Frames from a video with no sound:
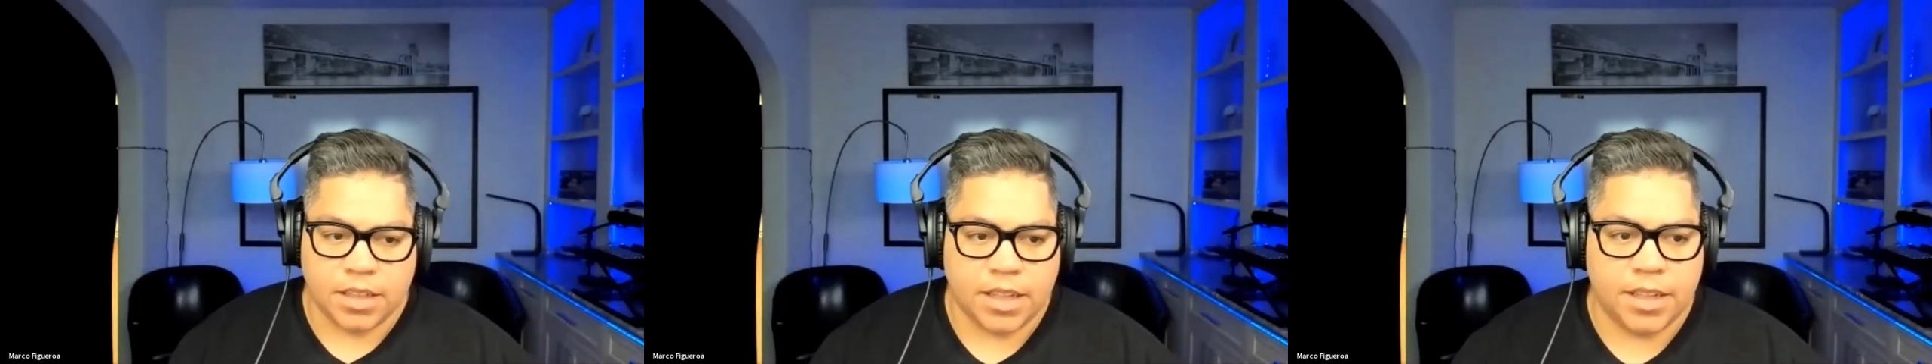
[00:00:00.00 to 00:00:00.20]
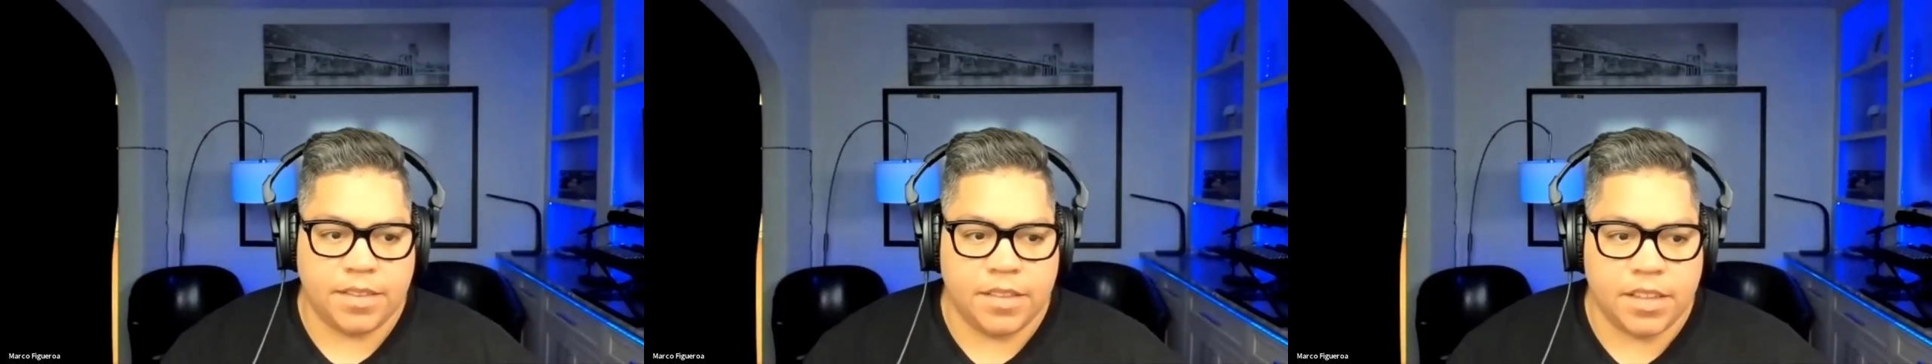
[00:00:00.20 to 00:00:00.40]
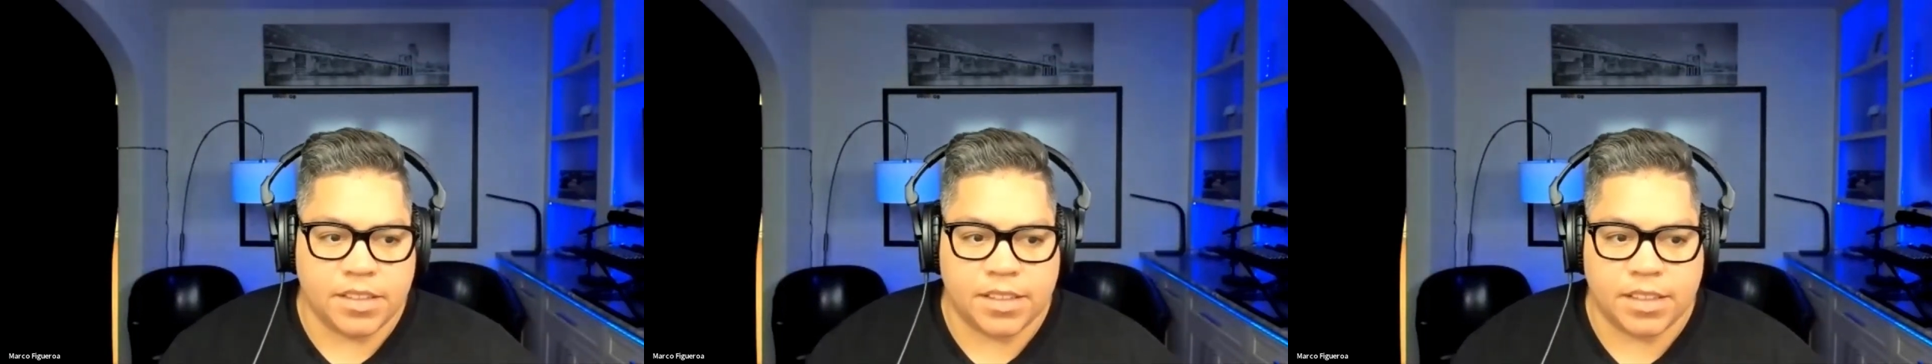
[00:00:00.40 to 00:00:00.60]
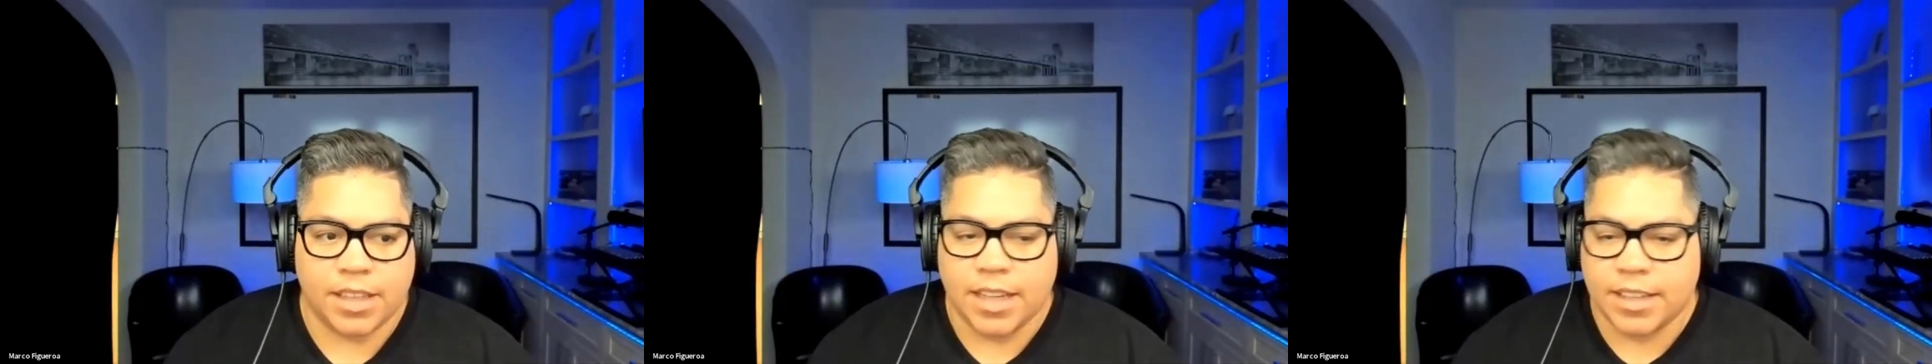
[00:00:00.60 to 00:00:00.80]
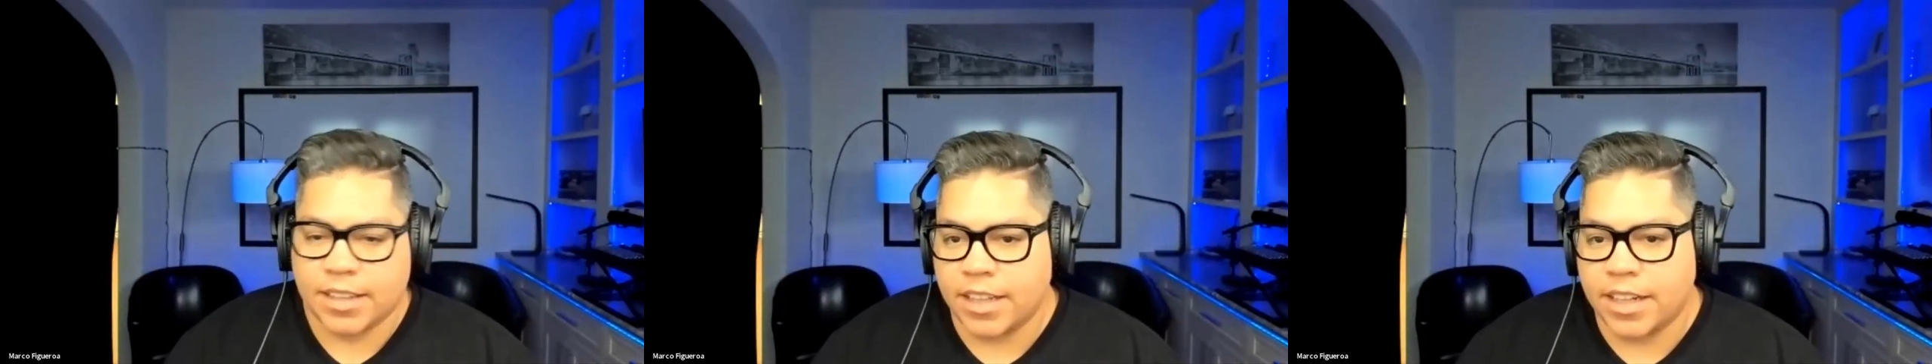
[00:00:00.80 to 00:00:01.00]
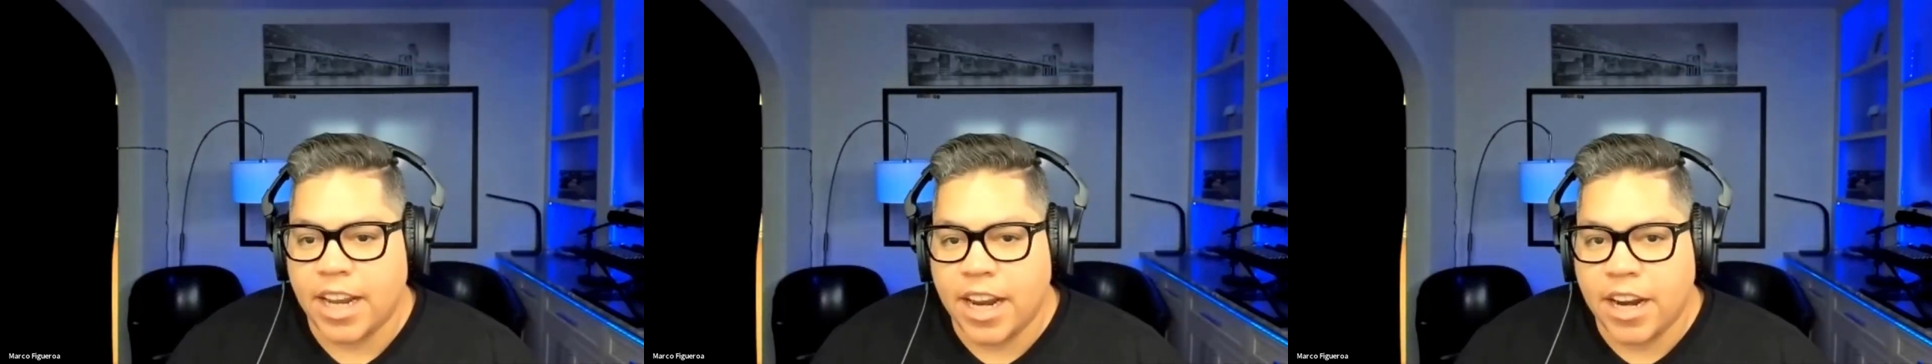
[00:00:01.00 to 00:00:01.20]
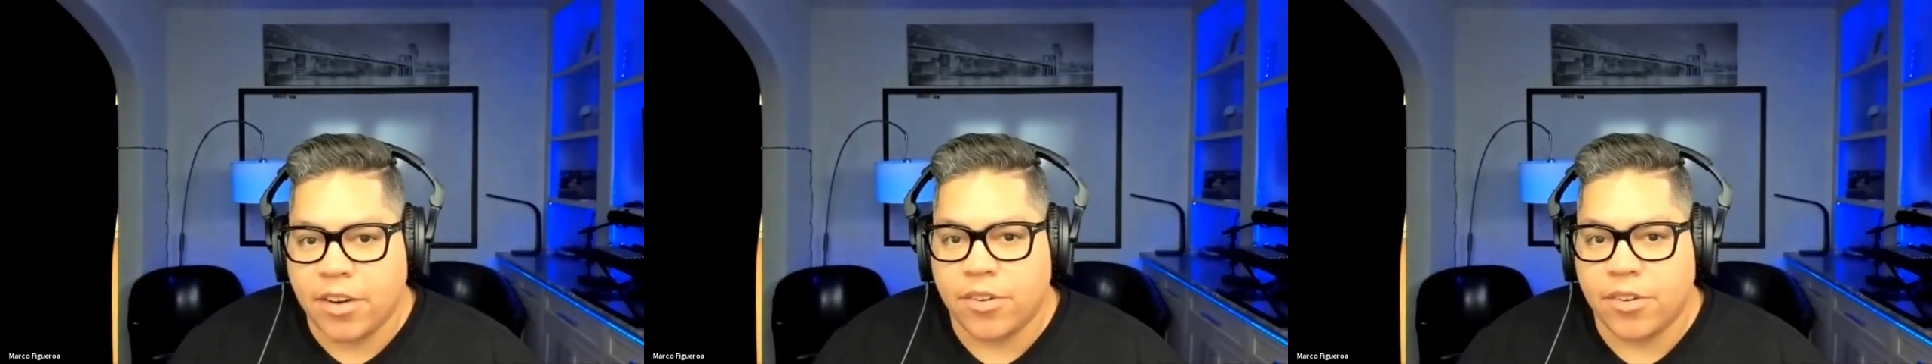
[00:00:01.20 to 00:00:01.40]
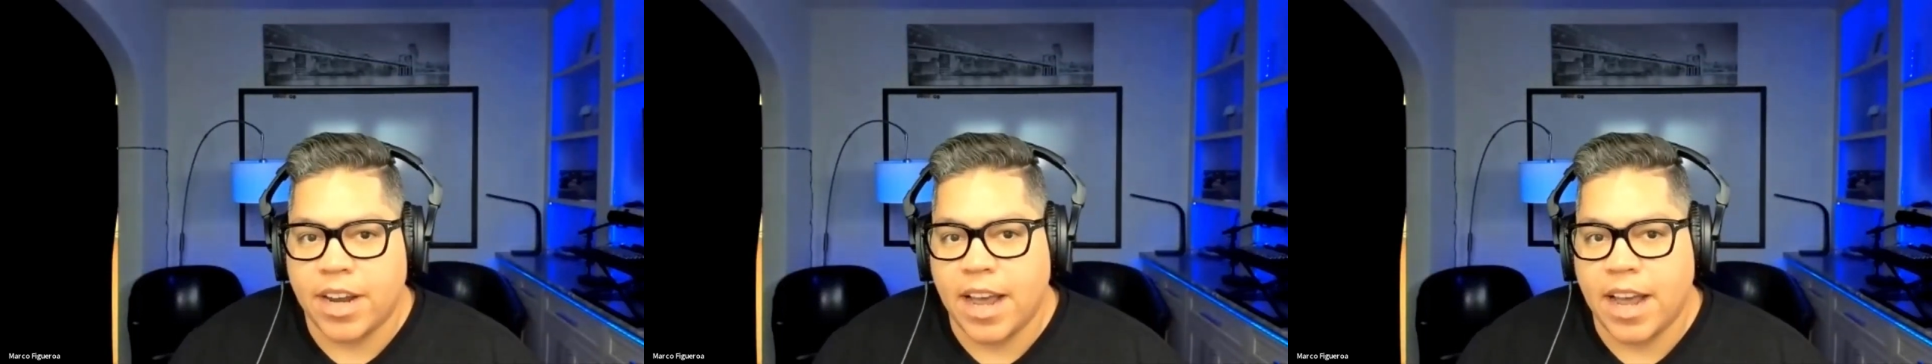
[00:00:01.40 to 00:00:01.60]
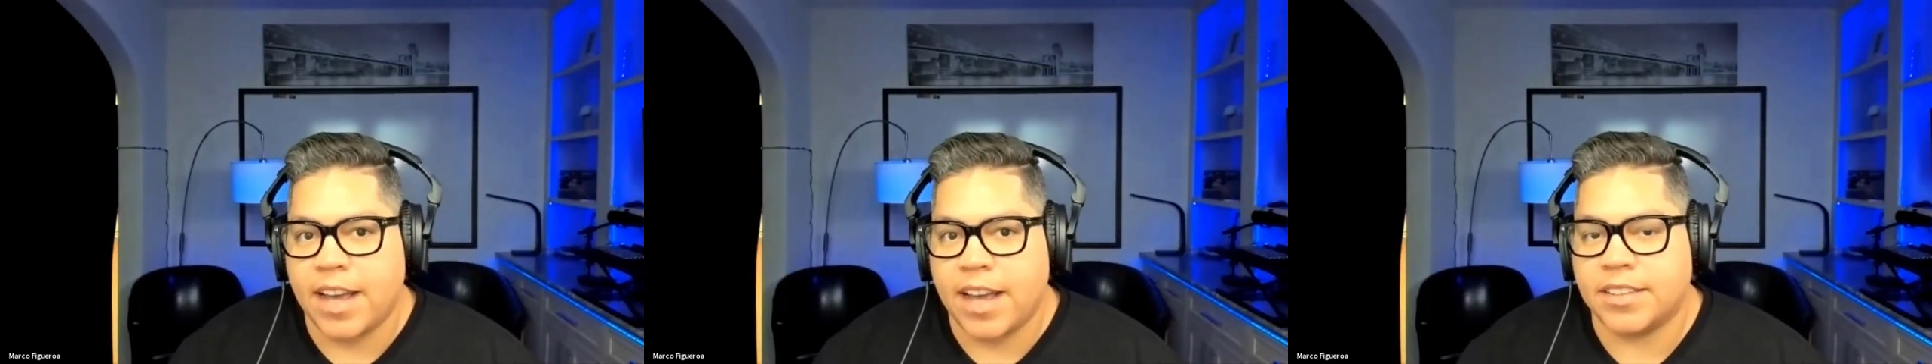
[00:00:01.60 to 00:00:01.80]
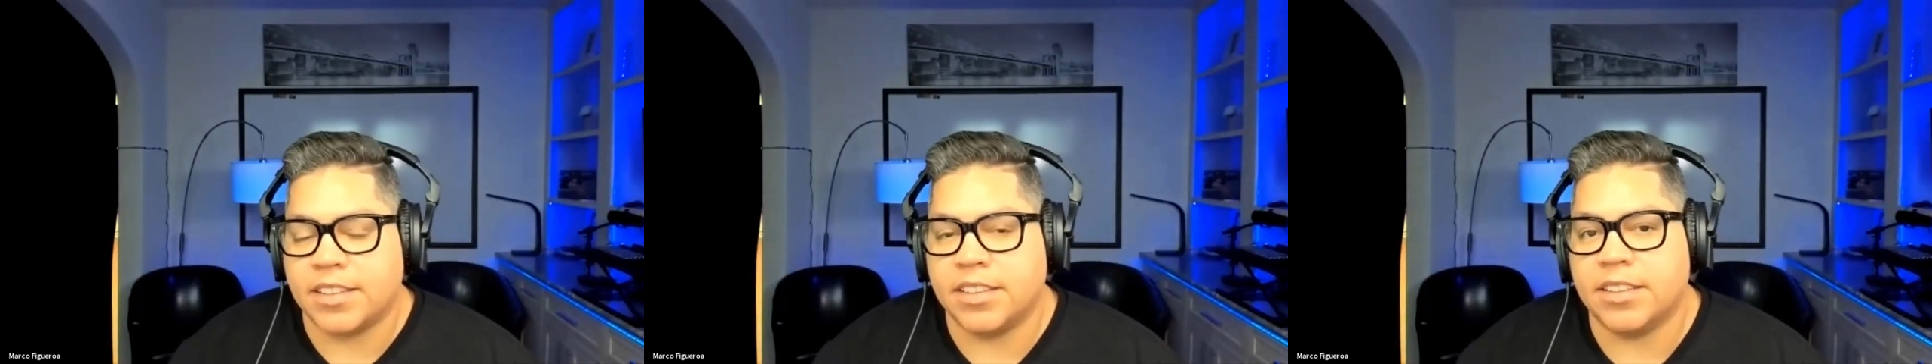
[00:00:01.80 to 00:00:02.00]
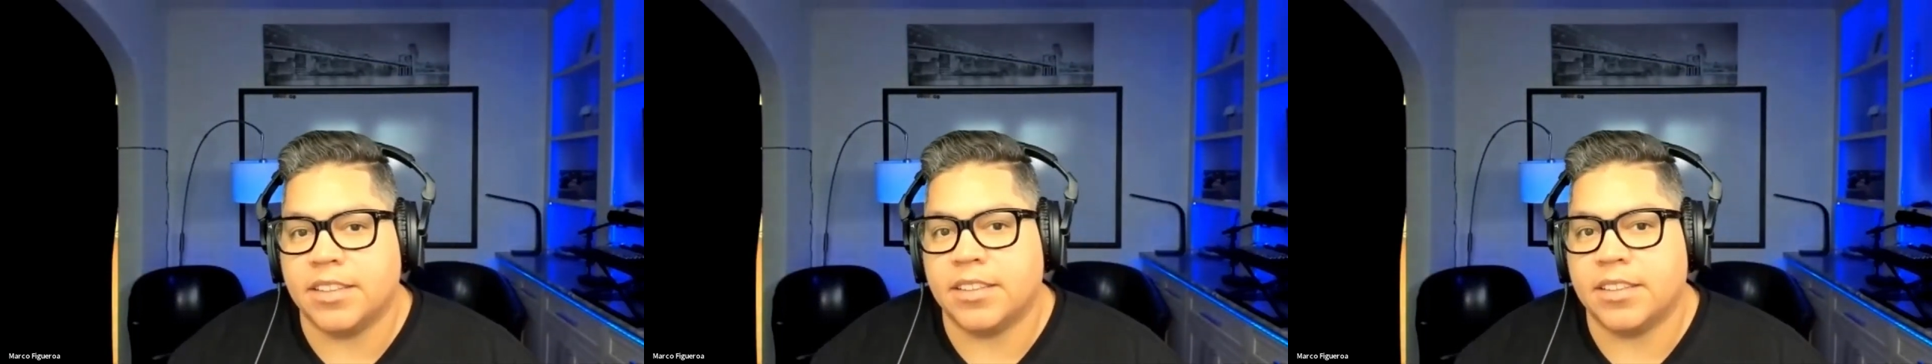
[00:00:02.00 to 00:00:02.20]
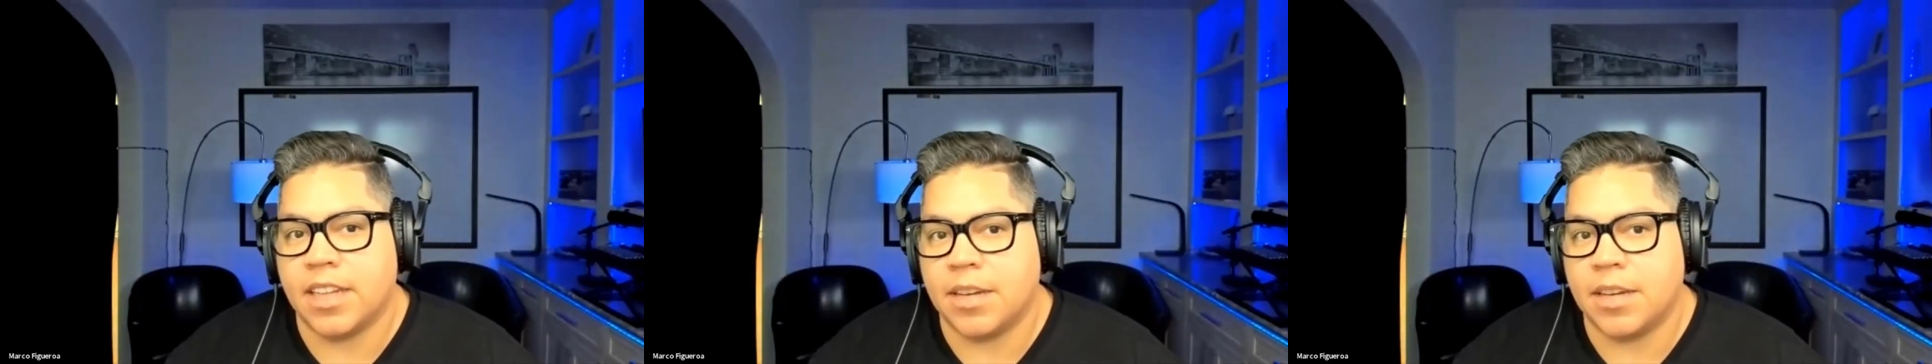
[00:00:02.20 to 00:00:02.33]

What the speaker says: in the selected area as is.